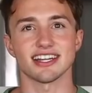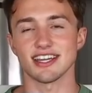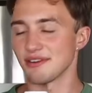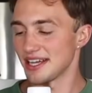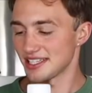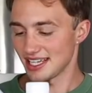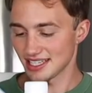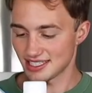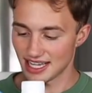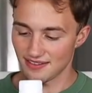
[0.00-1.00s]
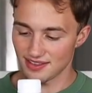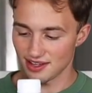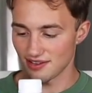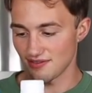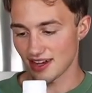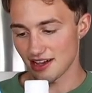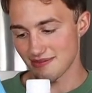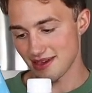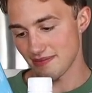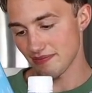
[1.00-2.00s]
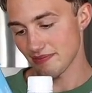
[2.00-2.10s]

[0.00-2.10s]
and he wanted to, like, save the environment.